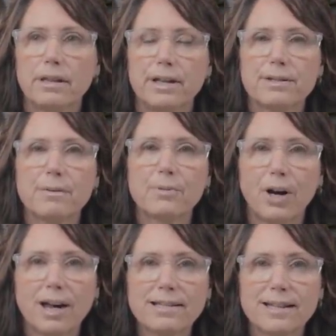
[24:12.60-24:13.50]
there's a
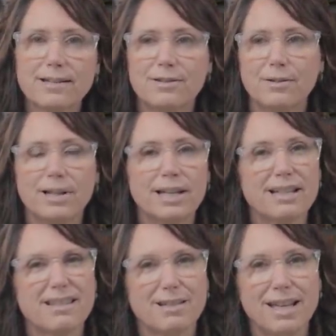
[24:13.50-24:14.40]
process to it,
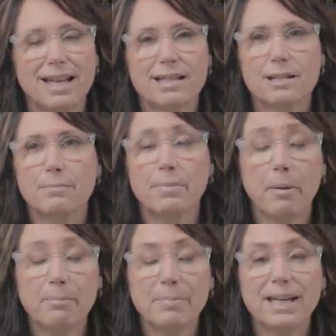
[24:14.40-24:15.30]
and it's
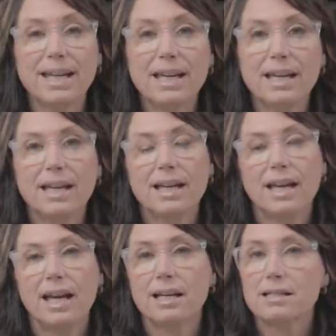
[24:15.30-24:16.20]
bumpy,
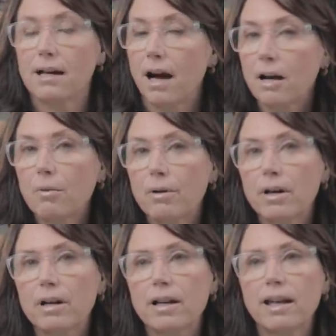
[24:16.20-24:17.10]
and it's
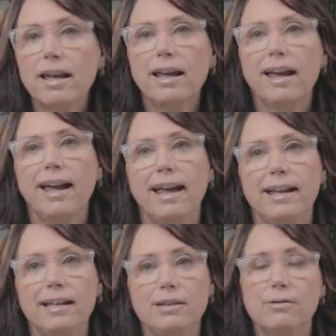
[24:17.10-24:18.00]
awkward,
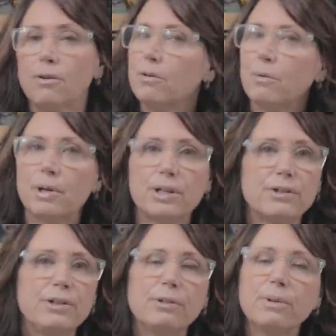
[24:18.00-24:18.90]
and you don't know what
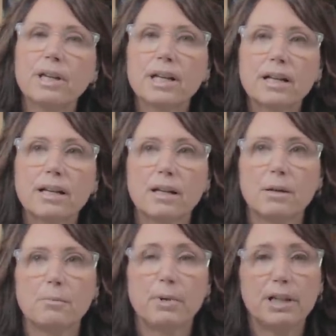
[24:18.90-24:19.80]
you're doing,
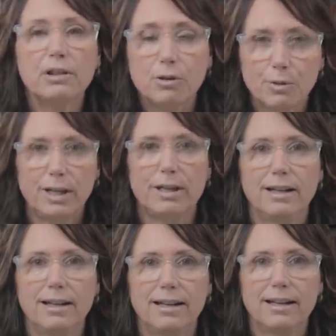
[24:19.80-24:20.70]
but you do it.
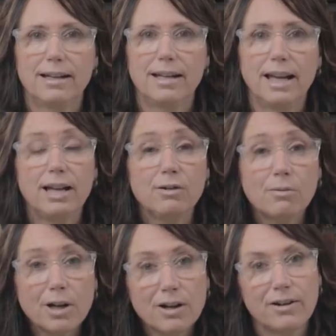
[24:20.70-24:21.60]
And
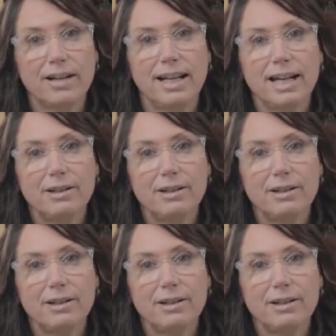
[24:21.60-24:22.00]
you learn,